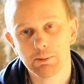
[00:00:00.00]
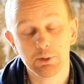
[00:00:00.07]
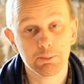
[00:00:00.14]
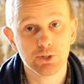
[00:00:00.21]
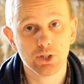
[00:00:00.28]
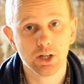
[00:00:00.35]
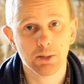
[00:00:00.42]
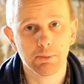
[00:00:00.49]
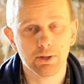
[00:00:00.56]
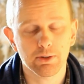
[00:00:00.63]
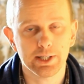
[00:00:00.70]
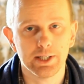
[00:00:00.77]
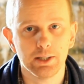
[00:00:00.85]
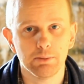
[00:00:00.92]
I'm going to be talking
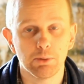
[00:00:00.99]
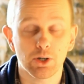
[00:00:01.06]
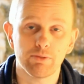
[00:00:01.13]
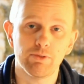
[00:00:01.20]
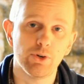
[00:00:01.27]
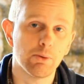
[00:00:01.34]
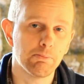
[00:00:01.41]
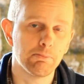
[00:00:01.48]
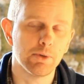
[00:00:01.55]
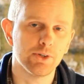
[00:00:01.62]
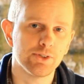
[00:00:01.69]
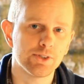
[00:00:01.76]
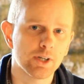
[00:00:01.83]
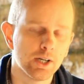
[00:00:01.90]
about the book of
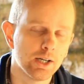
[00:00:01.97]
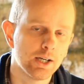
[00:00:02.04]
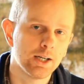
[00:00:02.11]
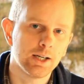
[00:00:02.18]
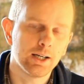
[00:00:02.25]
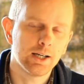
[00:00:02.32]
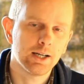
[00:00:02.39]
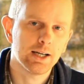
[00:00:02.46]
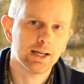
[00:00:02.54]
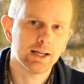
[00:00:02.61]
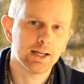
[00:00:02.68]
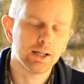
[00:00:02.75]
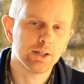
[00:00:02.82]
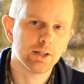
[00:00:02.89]
Numbers,
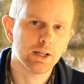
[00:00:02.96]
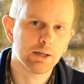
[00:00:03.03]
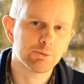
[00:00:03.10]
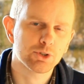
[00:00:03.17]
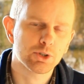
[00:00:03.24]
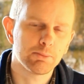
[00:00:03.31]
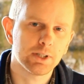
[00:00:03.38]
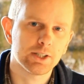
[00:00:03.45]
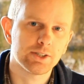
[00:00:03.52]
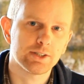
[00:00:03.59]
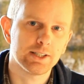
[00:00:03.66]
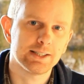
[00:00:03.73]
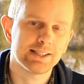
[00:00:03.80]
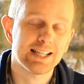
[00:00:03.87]
and I'm just going to be
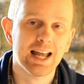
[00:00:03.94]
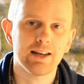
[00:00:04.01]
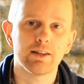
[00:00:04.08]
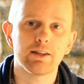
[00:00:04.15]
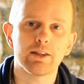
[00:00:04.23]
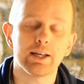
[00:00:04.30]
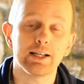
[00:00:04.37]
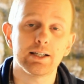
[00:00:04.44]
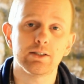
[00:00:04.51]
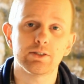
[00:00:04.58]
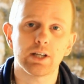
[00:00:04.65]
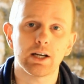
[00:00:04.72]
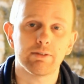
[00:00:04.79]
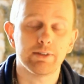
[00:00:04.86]
listing 10
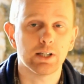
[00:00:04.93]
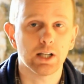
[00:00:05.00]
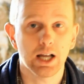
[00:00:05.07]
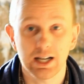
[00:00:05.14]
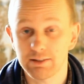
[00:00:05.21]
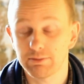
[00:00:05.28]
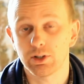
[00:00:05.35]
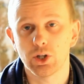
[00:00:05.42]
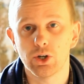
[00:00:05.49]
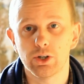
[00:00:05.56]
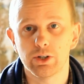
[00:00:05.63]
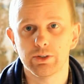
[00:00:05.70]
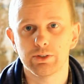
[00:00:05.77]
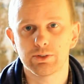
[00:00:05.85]
things that I feel I've
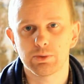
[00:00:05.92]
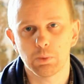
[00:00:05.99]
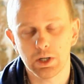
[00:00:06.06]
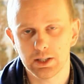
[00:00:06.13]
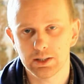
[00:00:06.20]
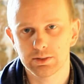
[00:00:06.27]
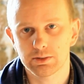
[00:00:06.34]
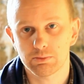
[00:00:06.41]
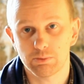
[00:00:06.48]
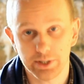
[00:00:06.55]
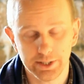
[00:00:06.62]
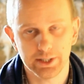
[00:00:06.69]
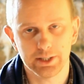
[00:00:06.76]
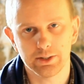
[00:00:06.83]
learnt whilst
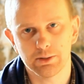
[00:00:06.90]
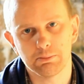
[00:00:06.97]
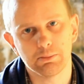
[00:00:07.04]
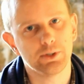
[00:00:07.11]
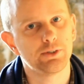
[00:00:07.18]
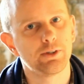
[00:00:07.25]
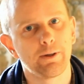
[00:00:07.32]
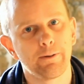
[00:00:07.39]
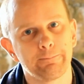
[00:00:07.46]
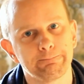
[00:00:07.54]
reading Numbers.